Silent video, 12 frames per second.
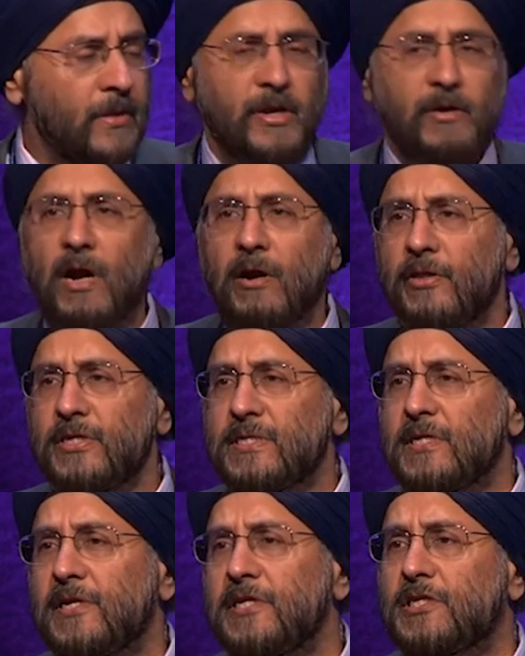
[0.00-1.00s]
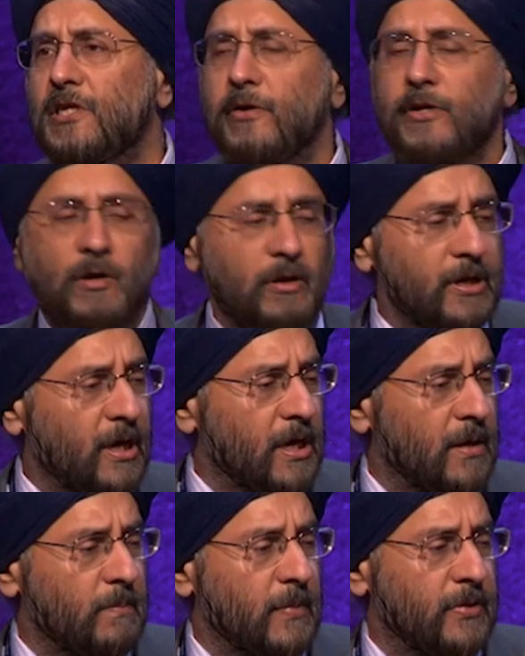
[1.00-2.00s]
There are other studies going on.
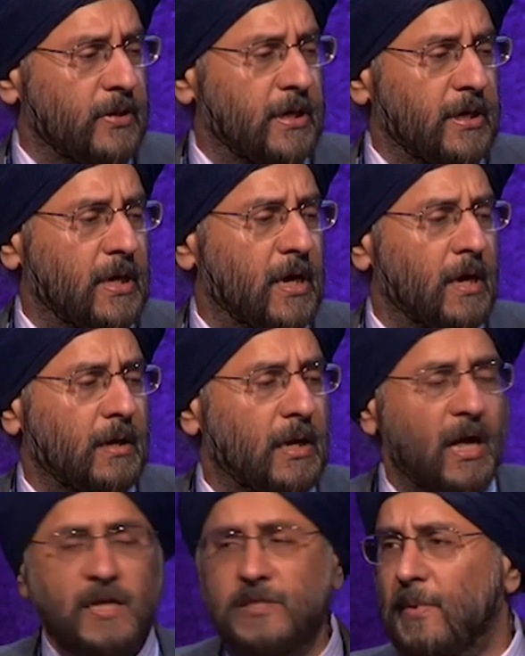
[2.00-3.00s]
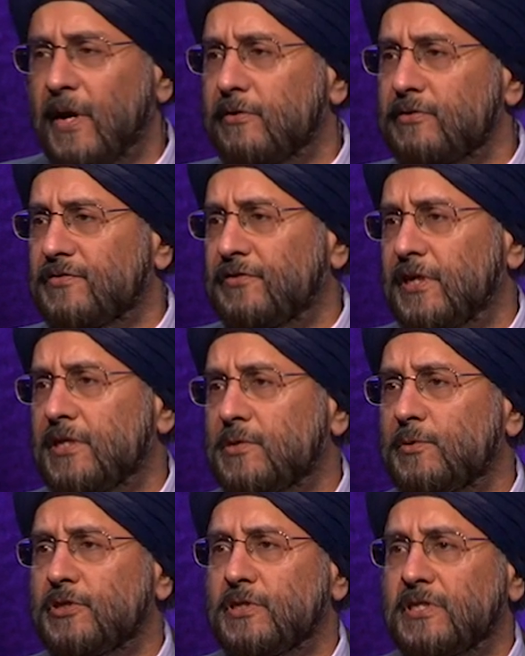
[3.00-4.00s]
The glass
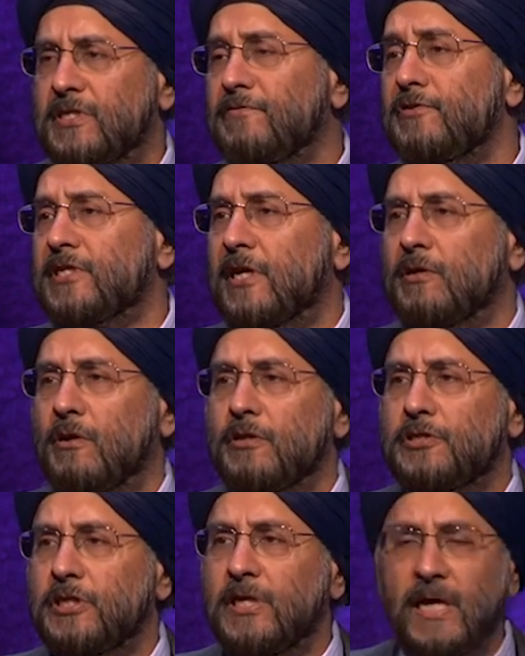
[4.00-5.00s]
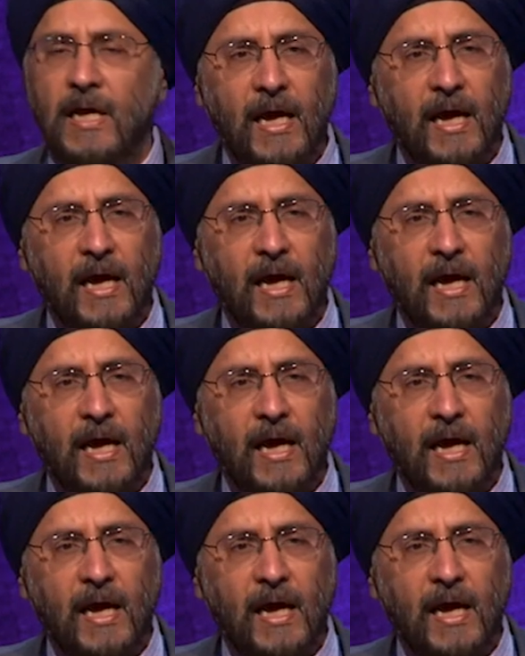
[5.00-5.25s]
microspheres, which is a different technology,